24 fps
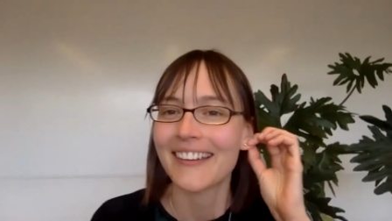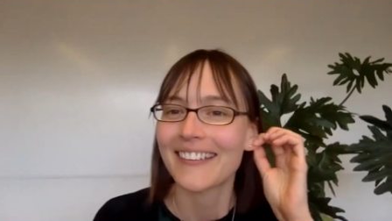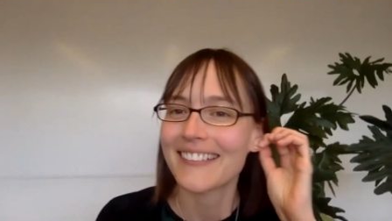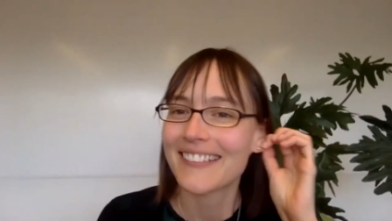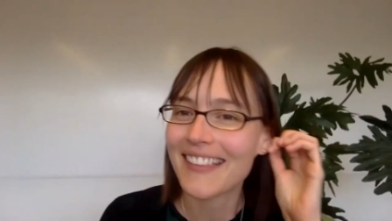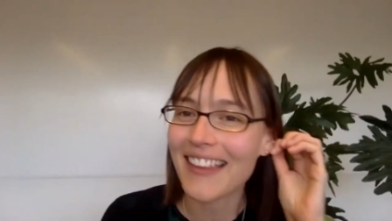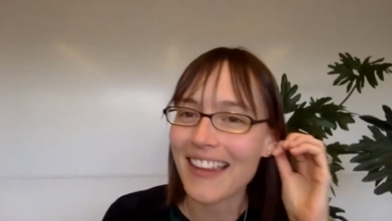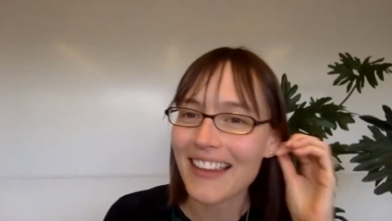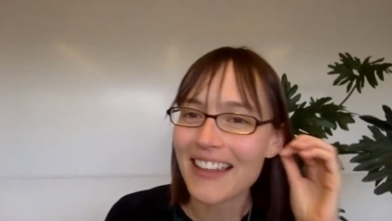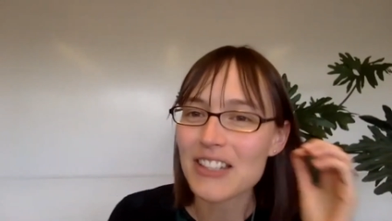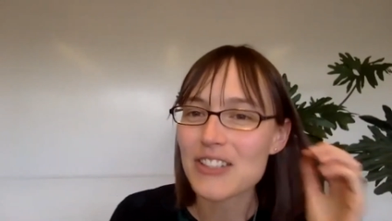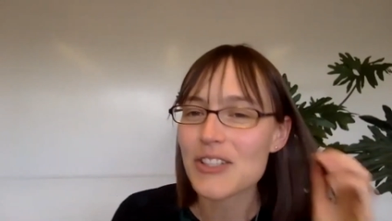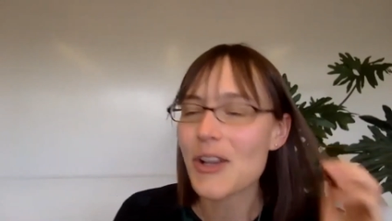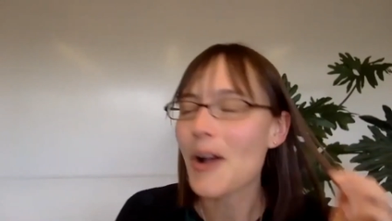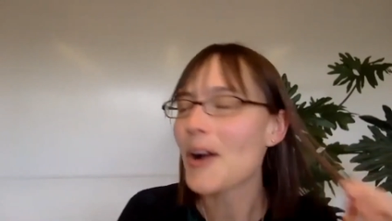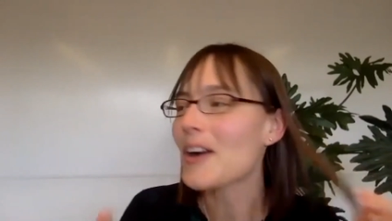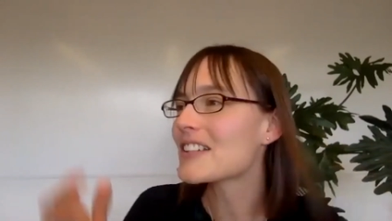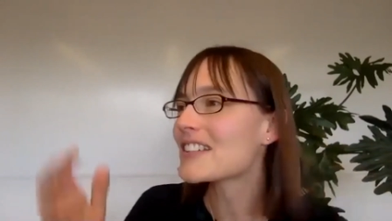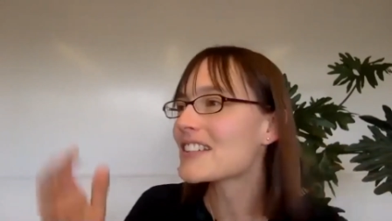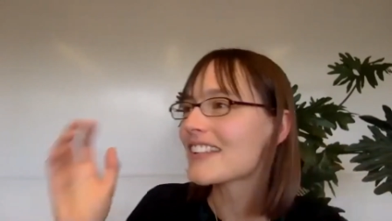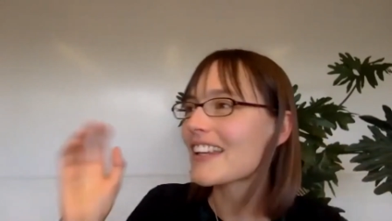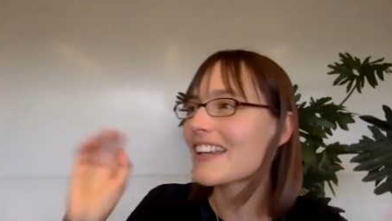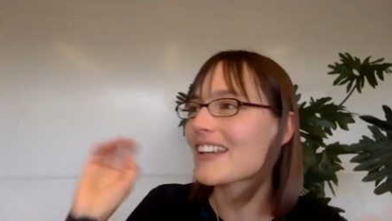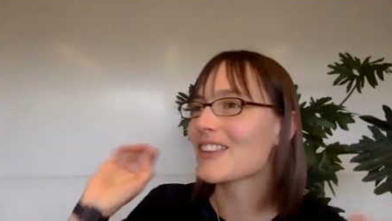like it's hard
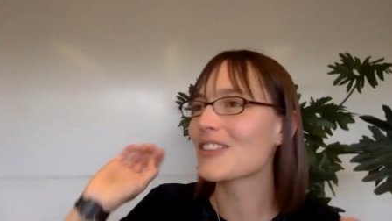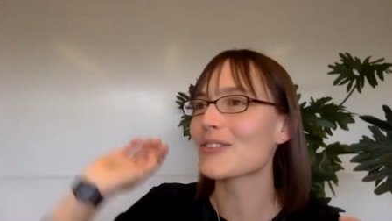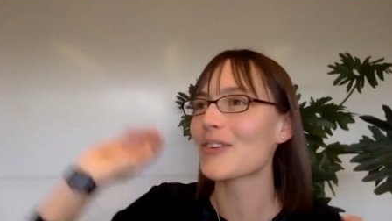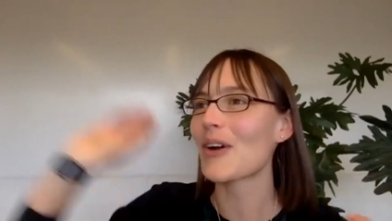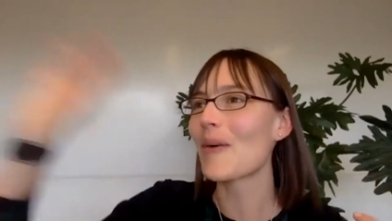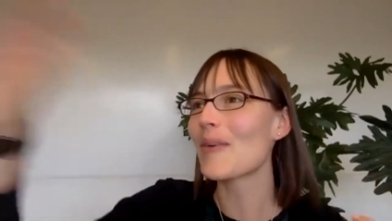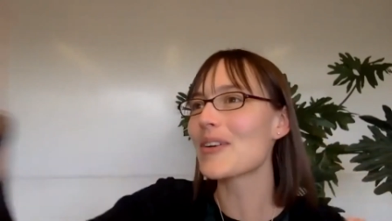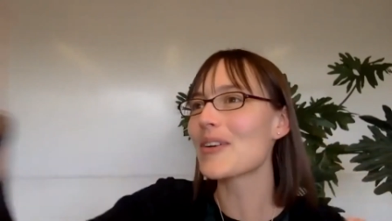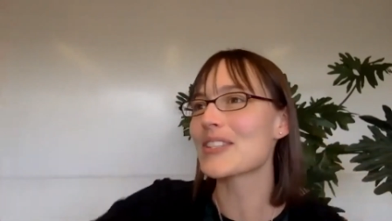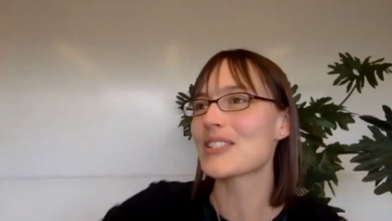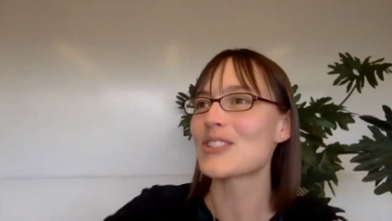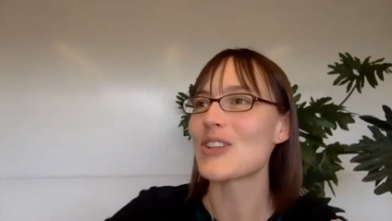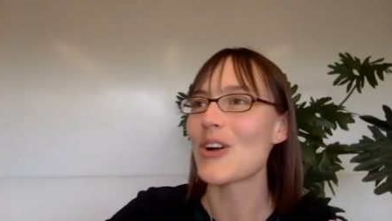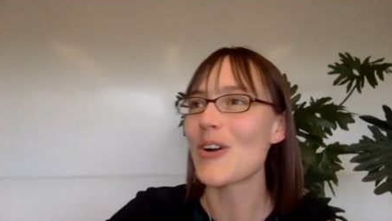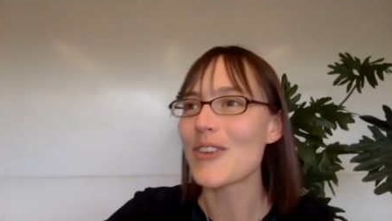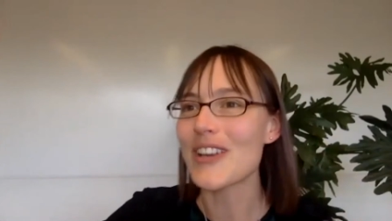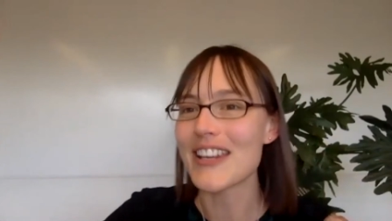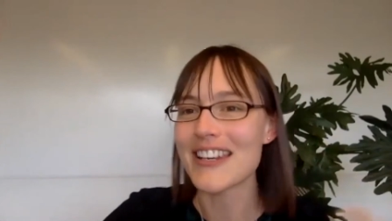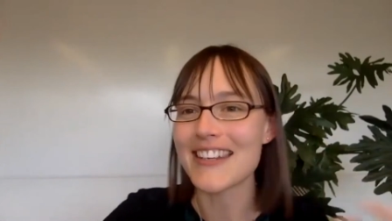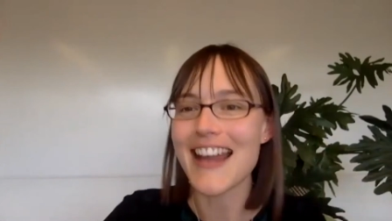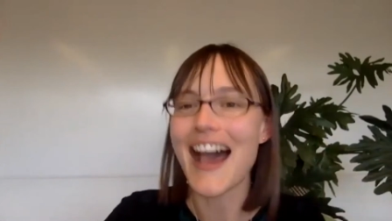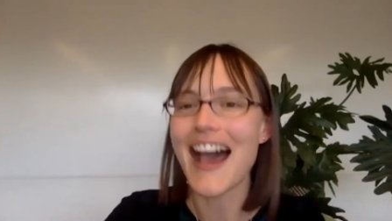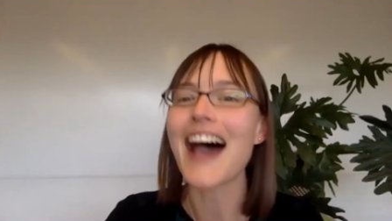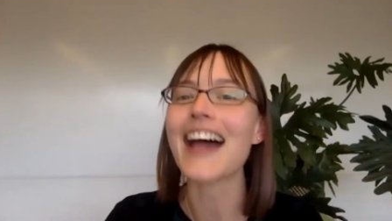to like throw a stone
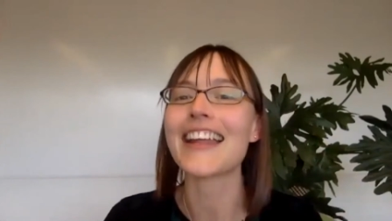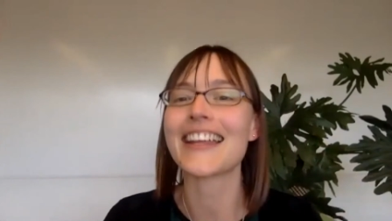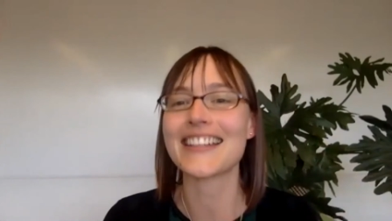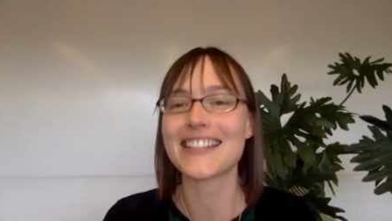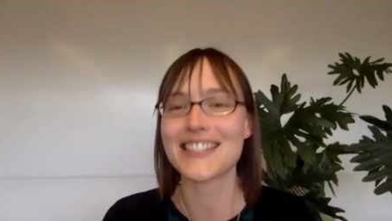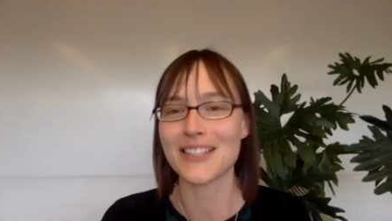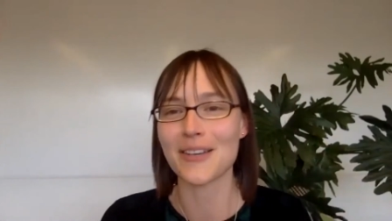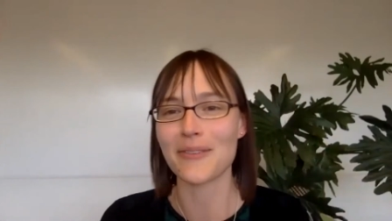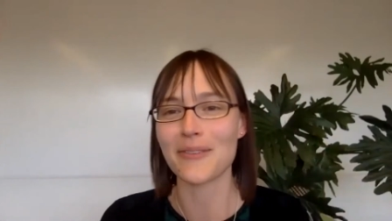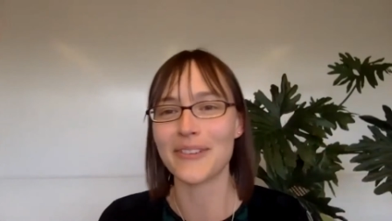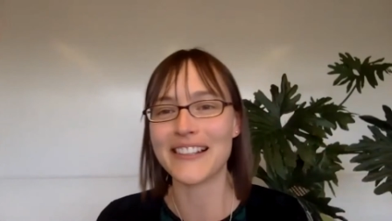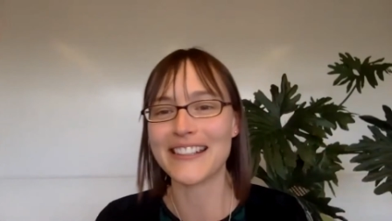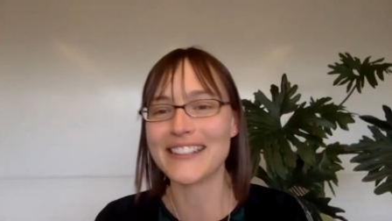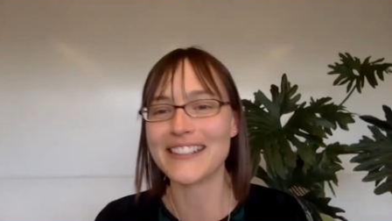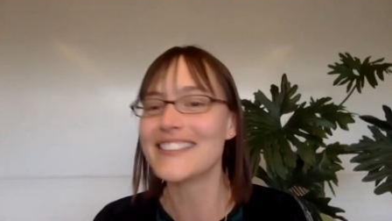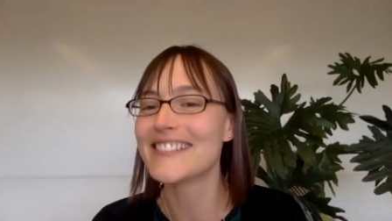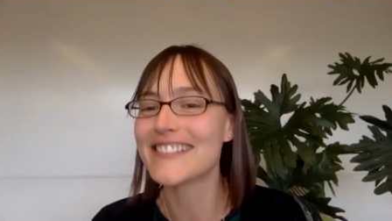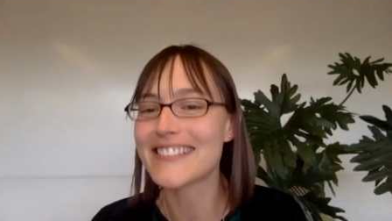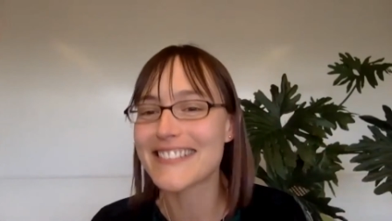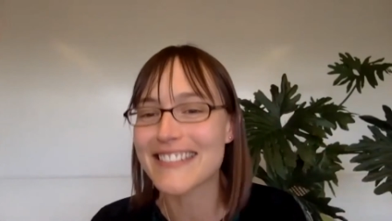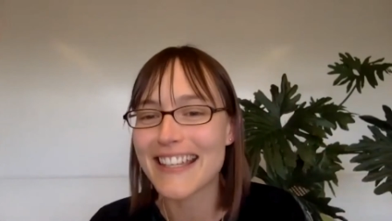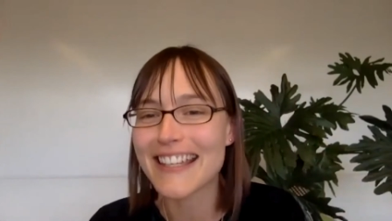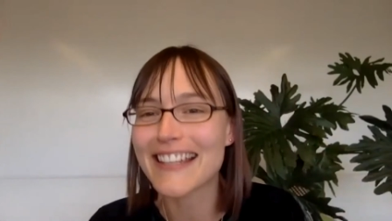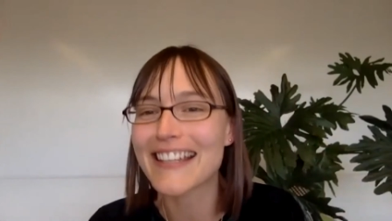and not hit someone
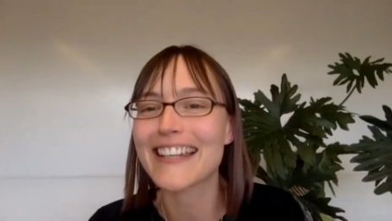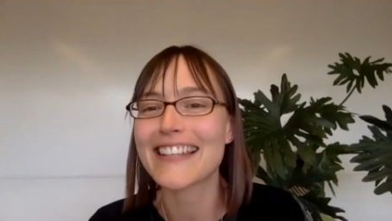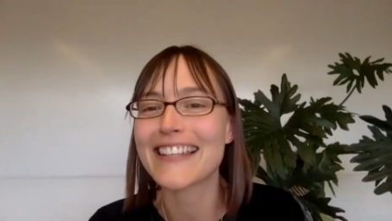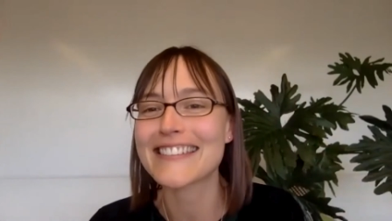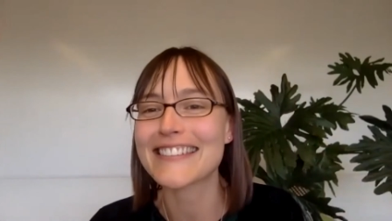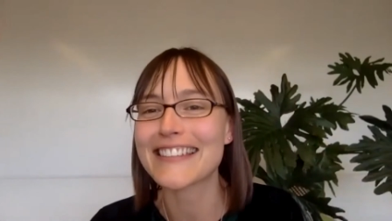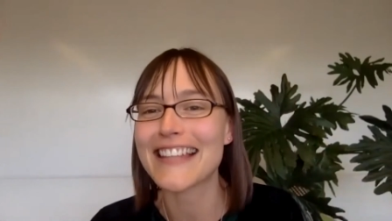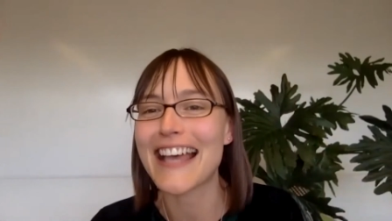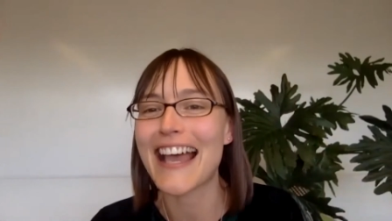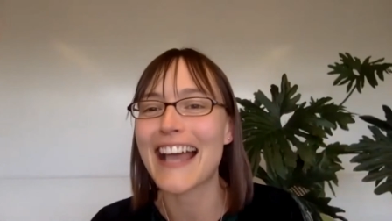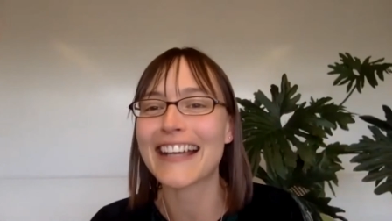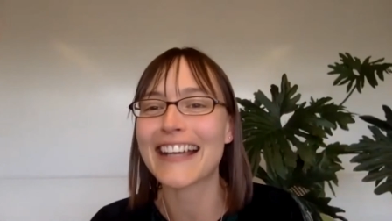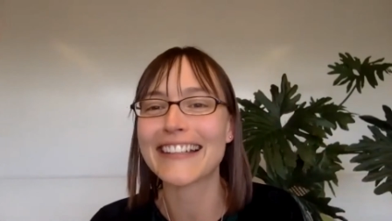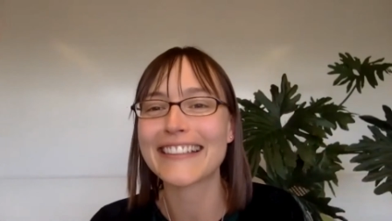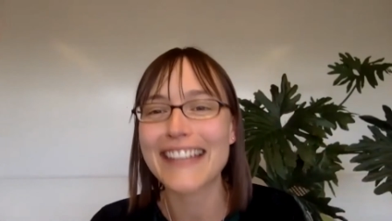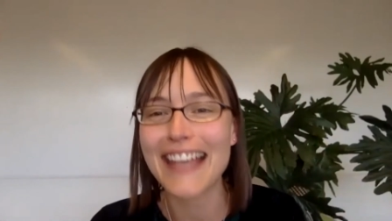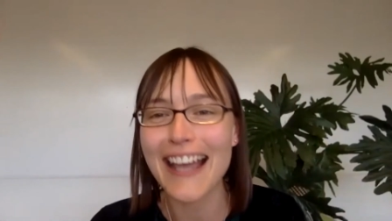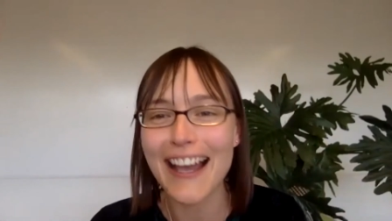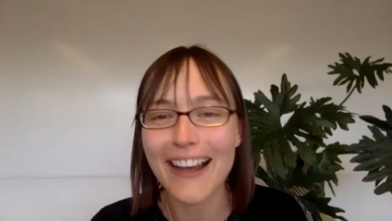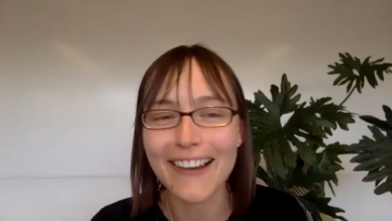who's like got a slack yeah.